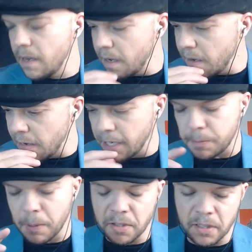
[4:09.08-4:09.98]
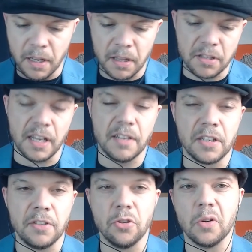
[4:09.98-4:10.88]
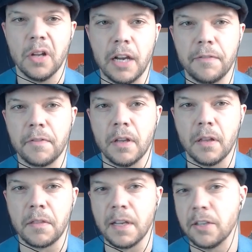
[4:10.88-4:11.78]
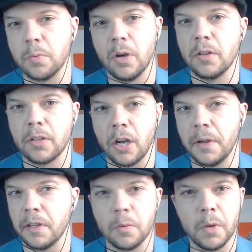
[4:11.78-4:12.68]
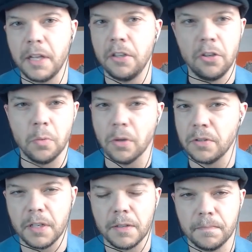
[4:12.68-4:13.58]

I suppose, another sense in your life that things weren't going the way that you wanted?